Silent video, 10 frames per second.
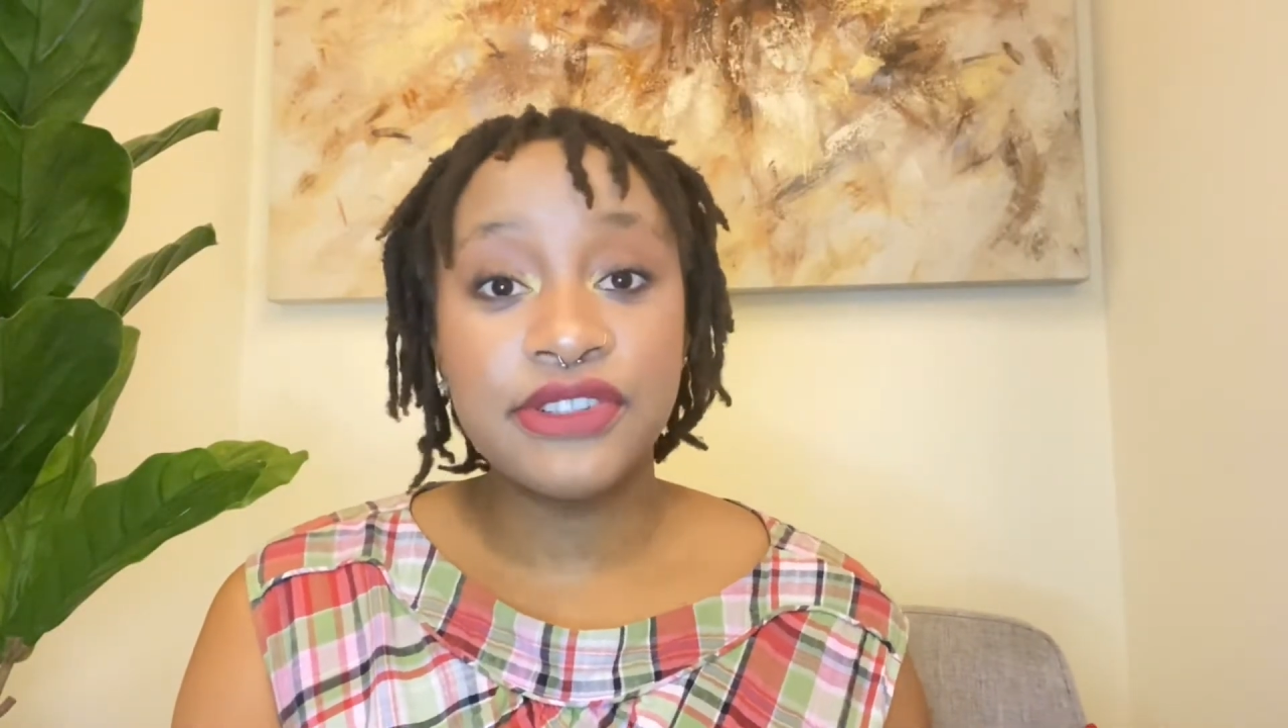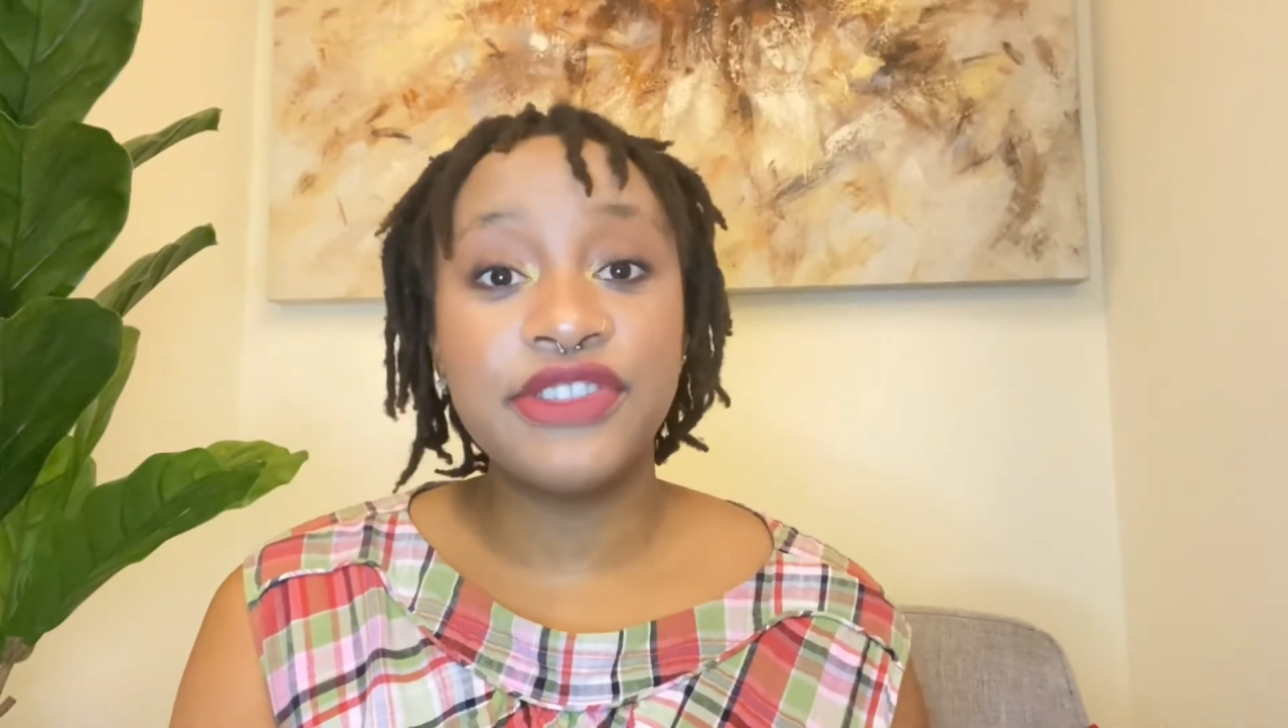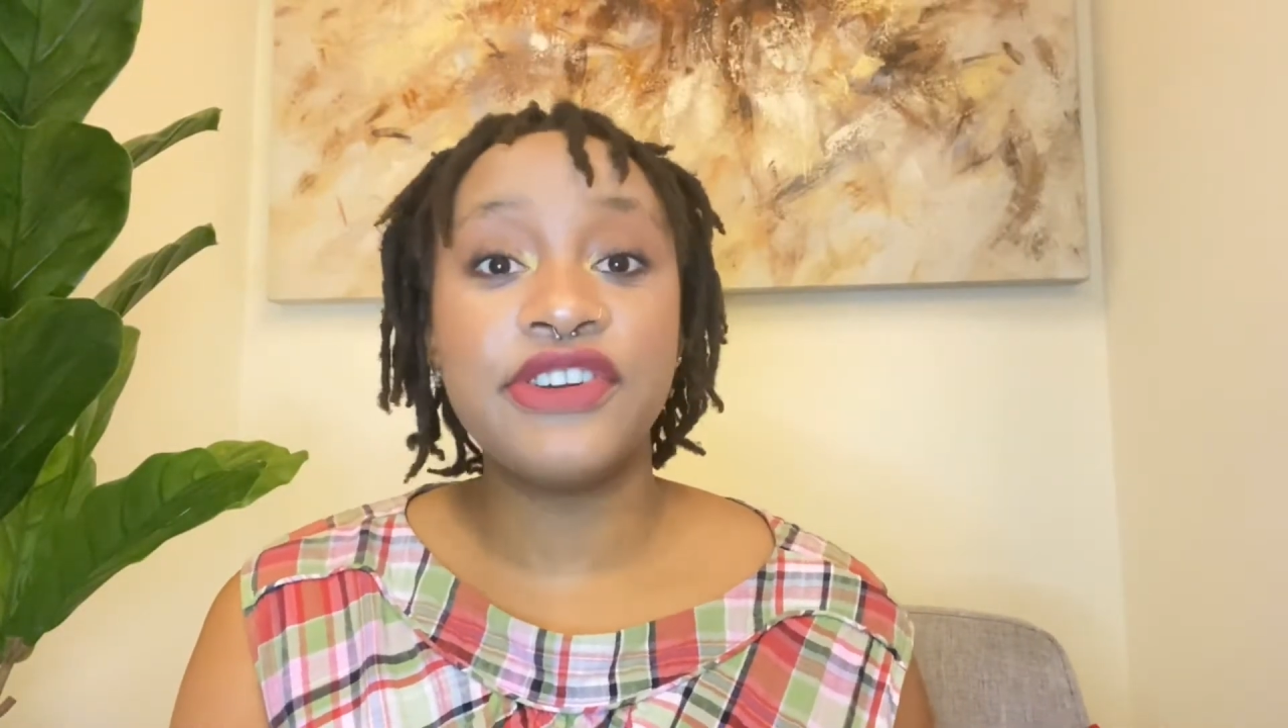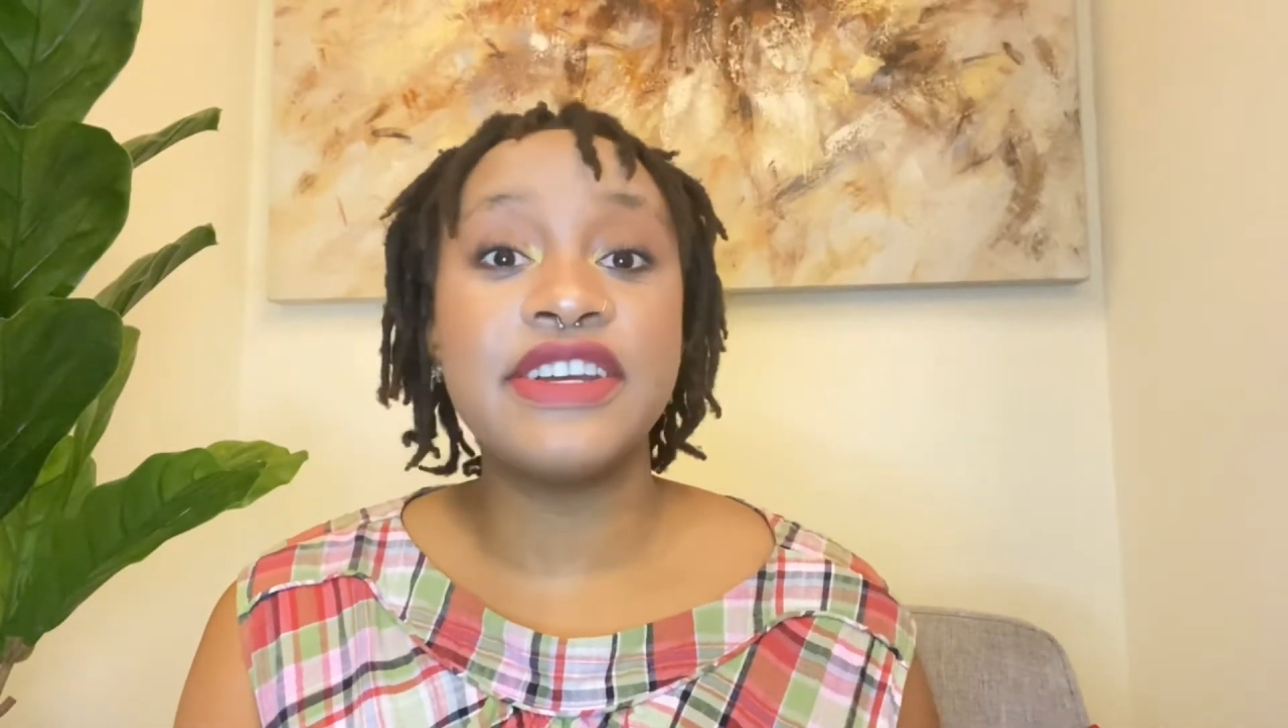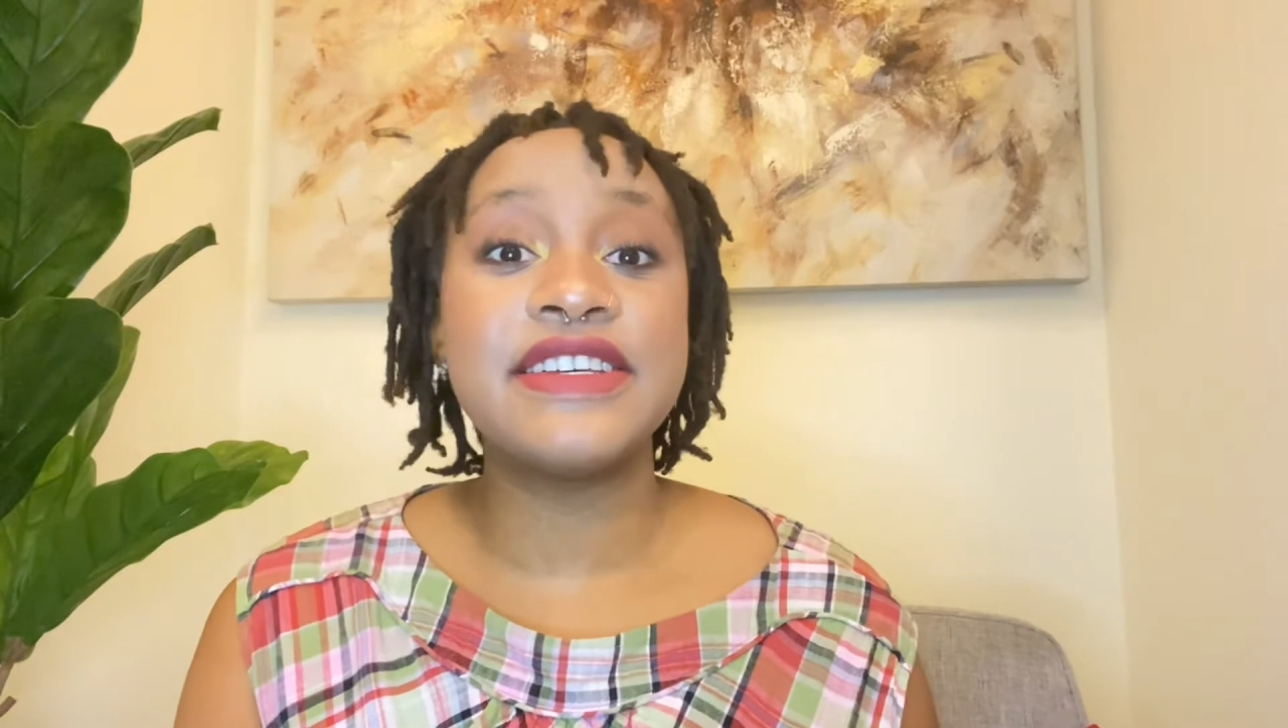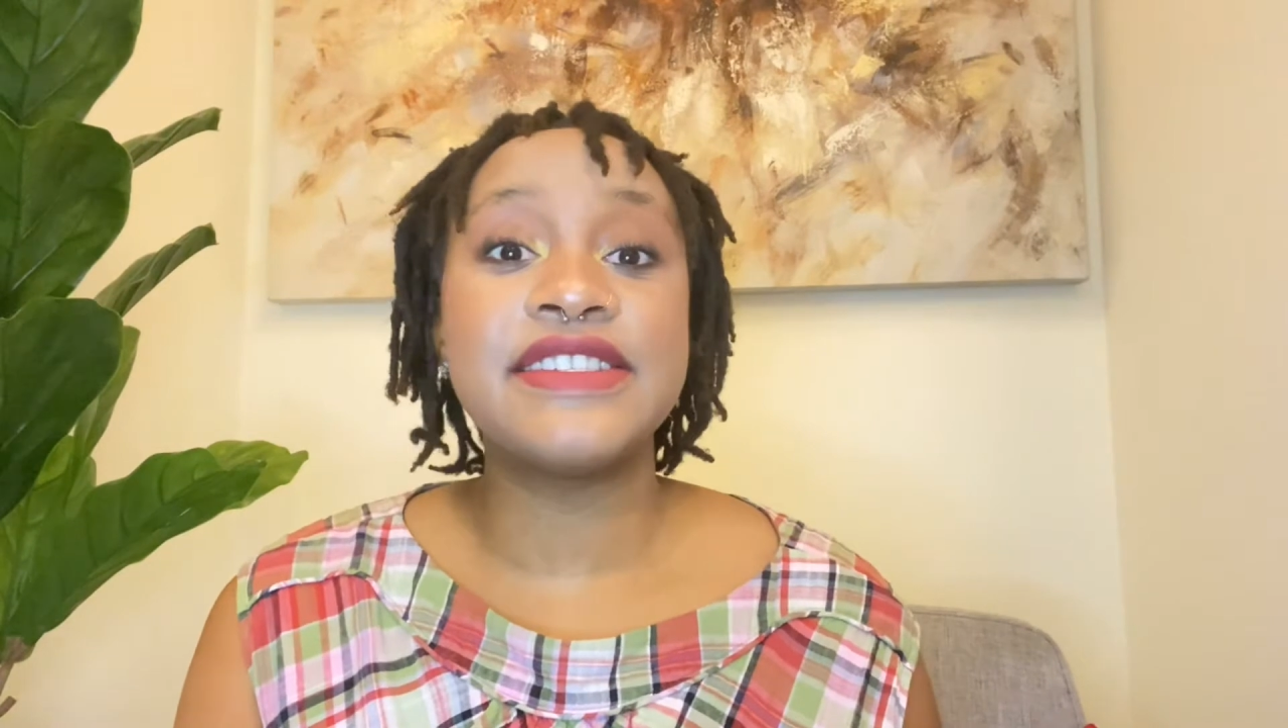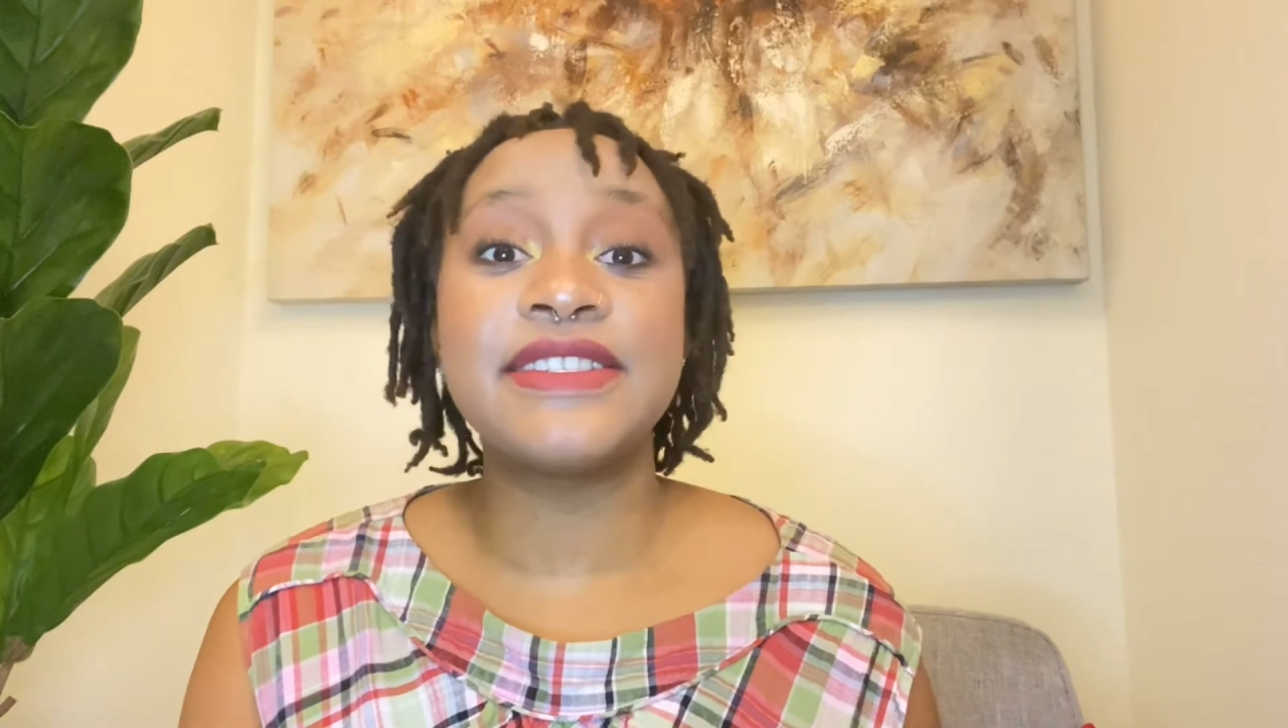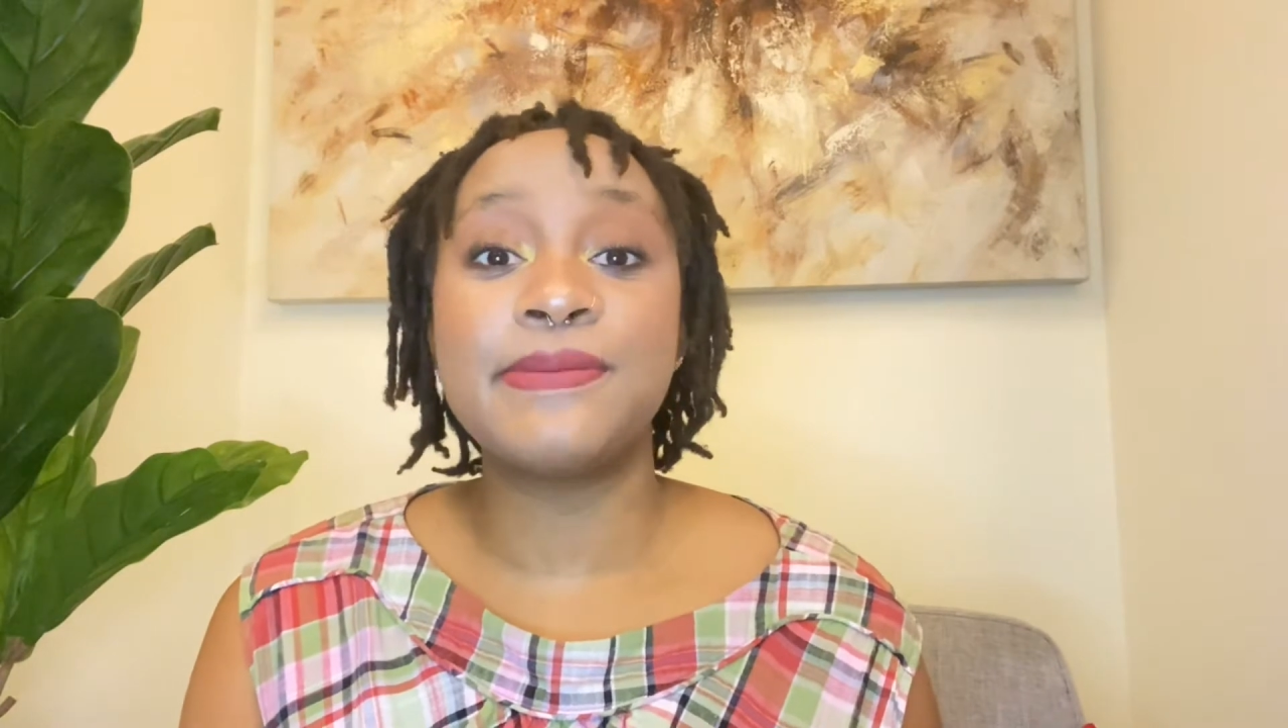There is